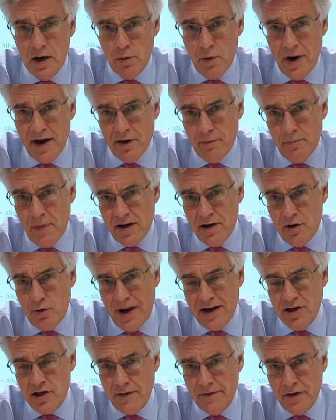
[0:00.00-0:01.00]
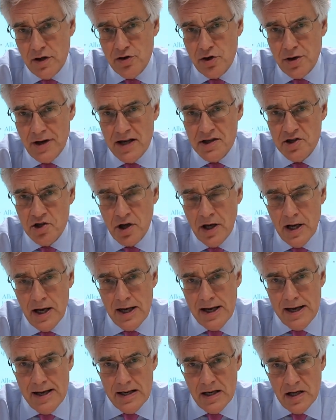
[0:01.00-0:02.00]
where the money rate of interest
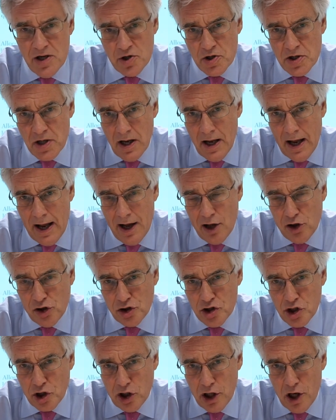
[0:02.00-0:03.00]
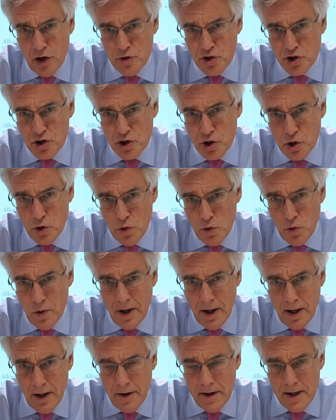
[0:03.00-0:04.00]
is held close to
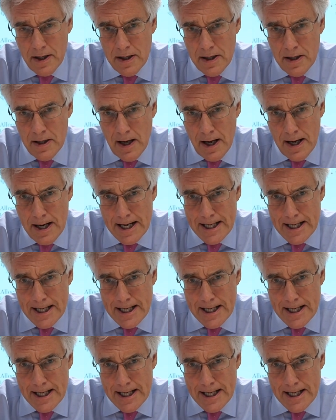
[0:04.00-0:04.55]
the